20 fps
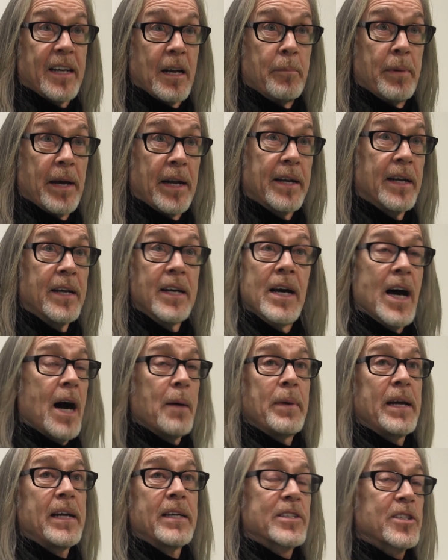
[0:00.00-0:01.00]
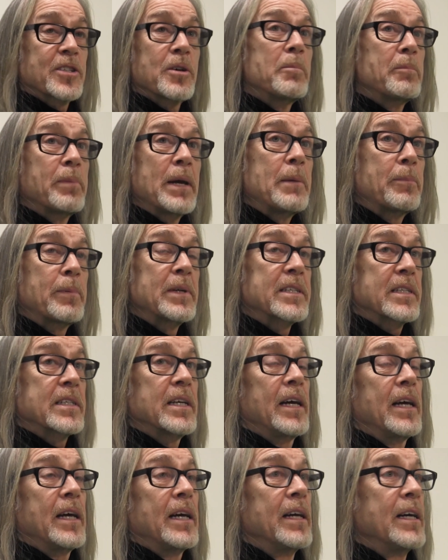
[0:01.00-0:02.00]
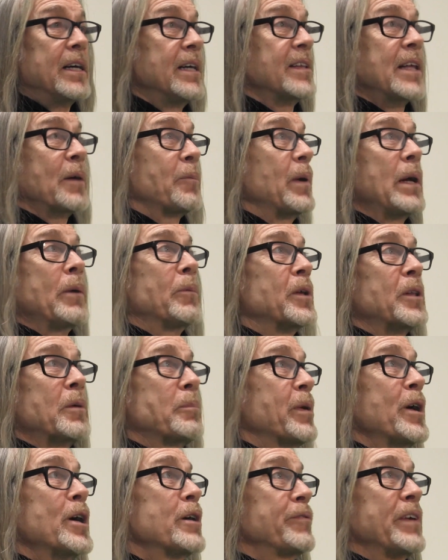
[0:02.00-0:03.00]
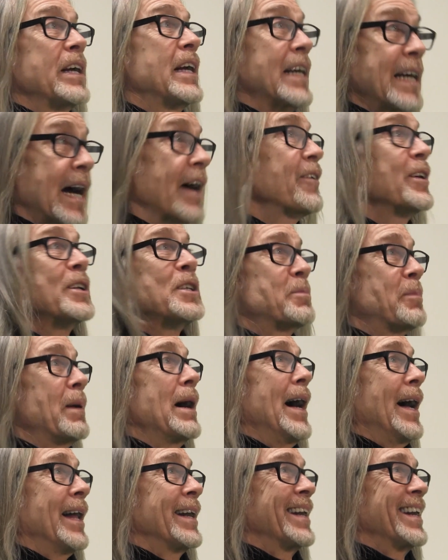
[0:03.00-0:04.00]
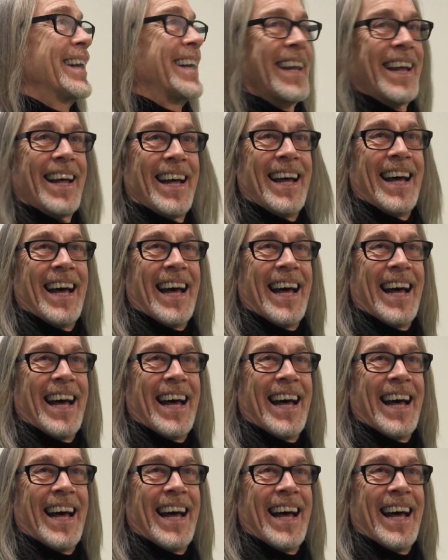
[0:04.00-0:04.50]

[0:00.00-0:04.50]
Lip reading: little bit. I mean, some people say that we were the perfect garage band,